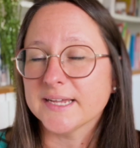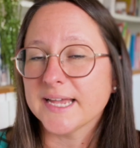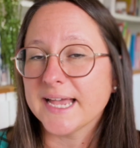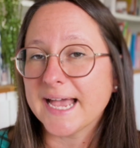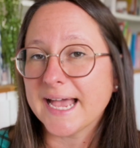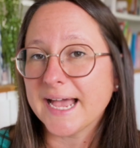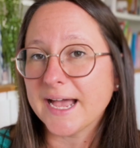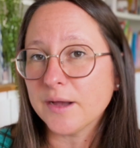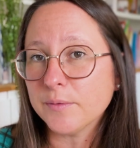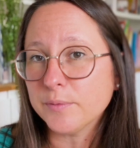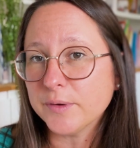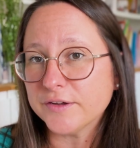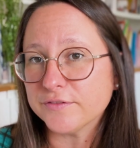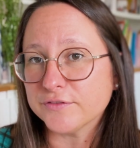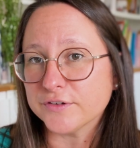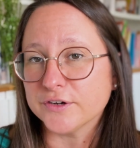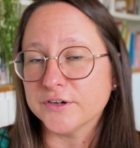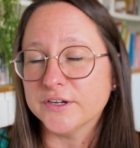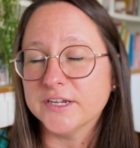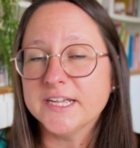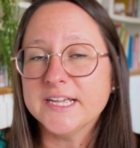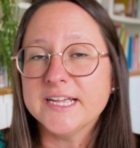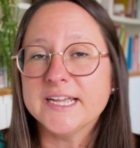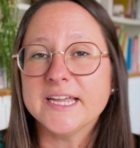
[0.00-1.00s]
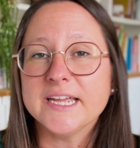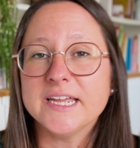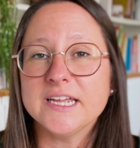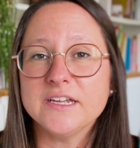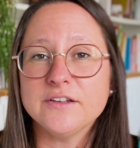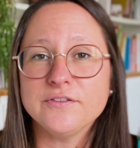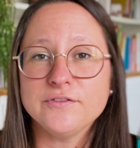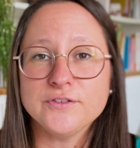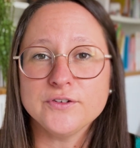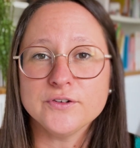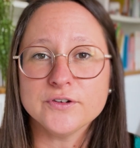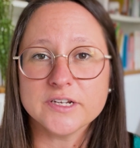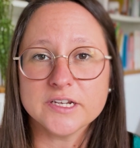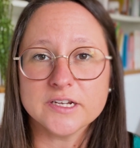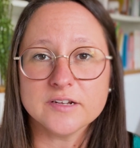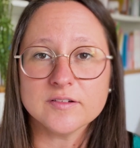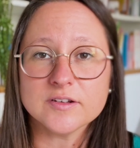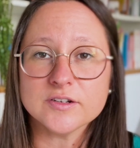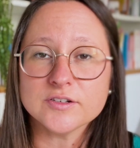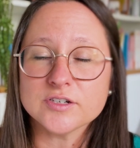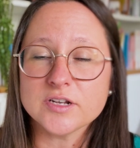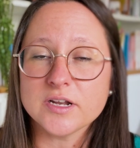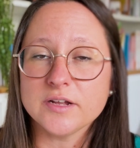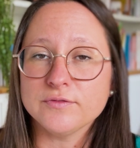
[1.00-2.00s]
However, if your
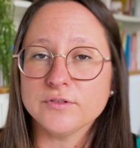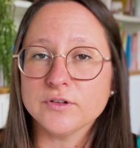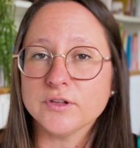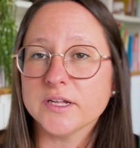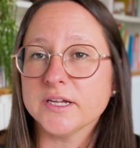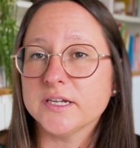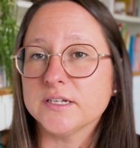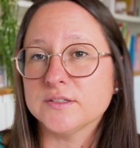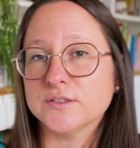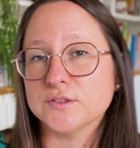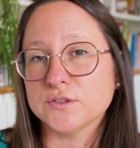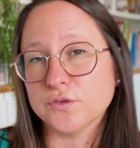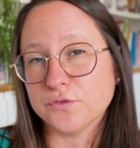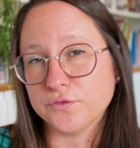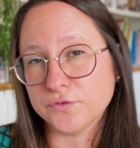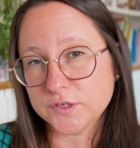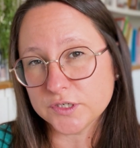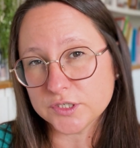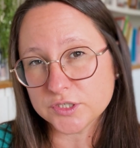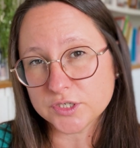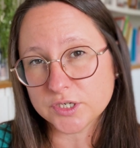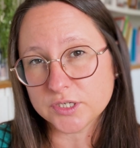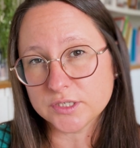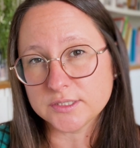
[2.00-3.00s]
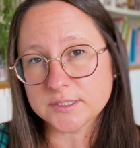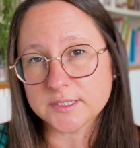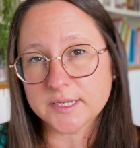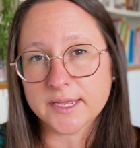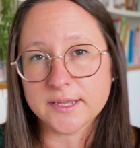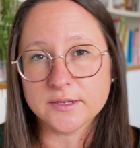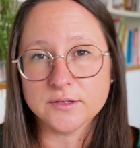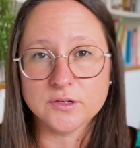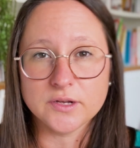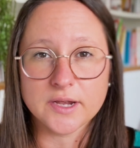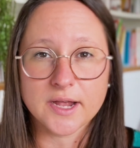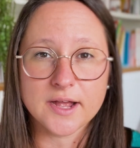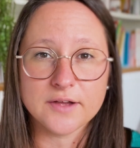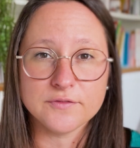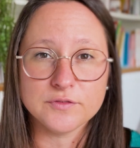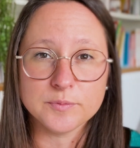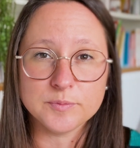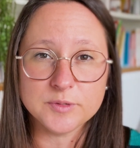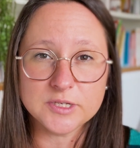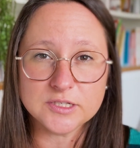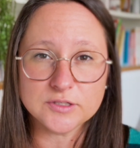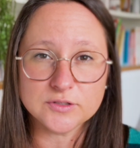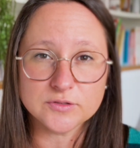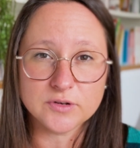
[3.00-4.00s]
English level is sufficient and you have a
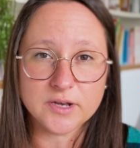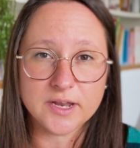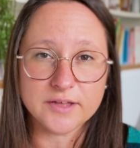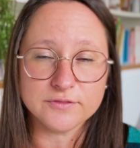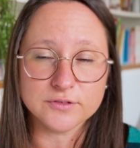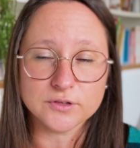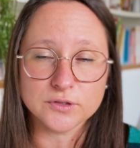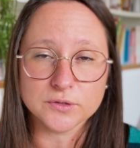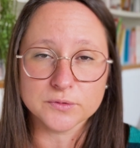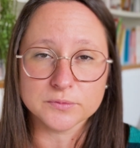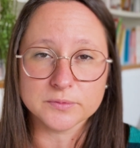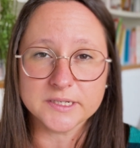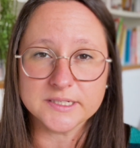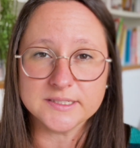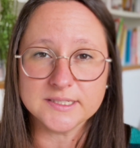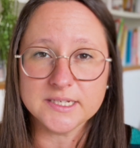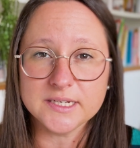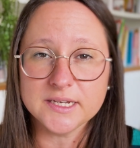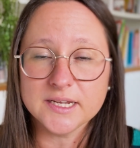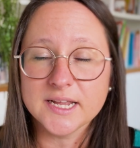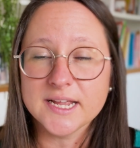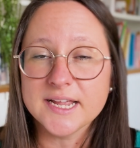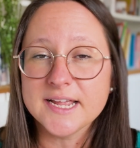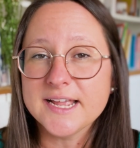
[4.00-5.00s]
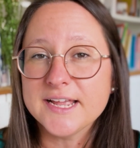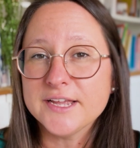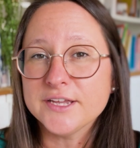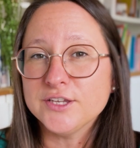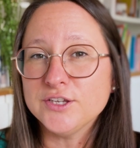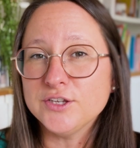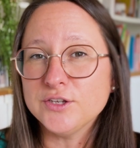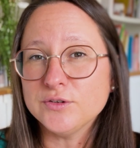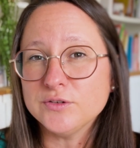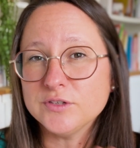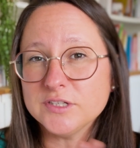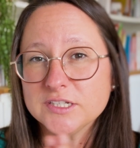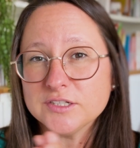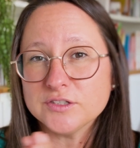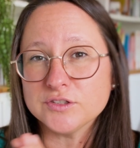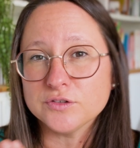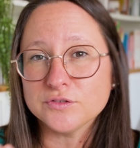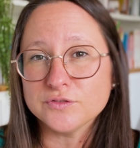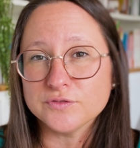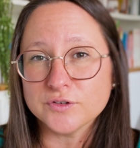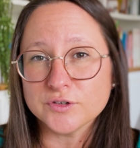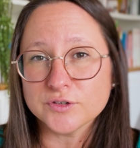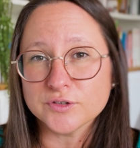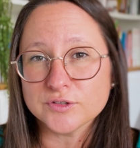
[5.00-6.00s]
B2 level already, you need to
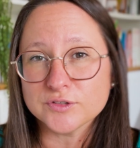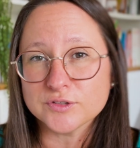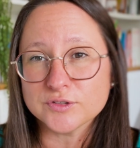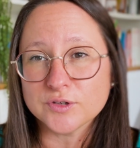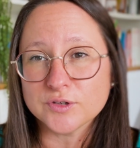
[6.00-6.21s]
focus